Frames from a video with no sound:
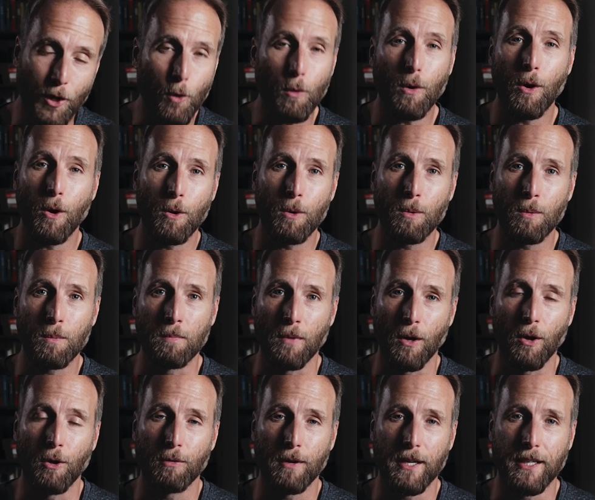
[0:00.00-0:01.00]
go home
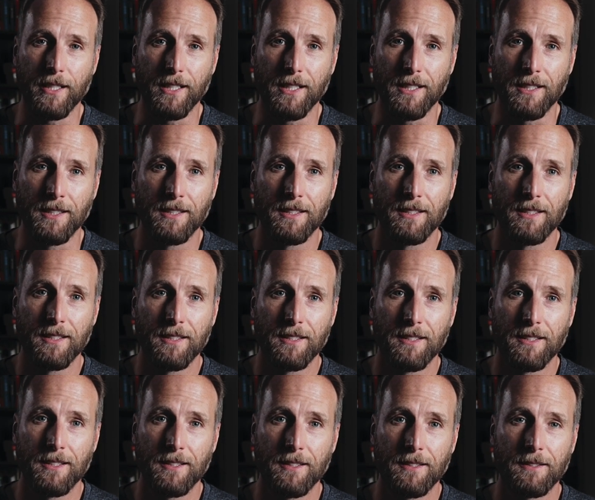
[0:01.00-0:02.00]
already.
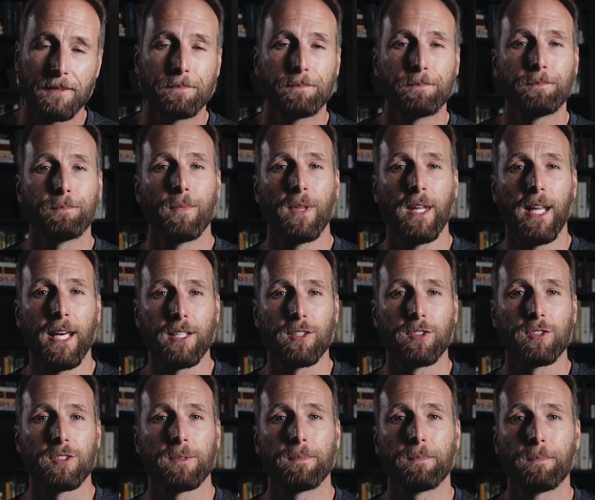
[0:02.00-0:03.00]

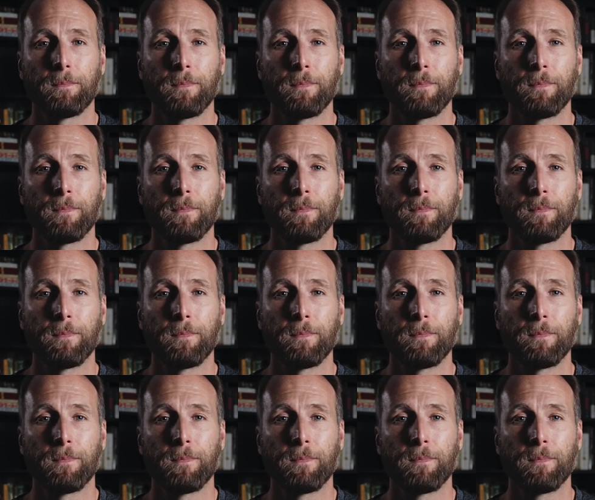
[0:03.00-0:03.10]
Next.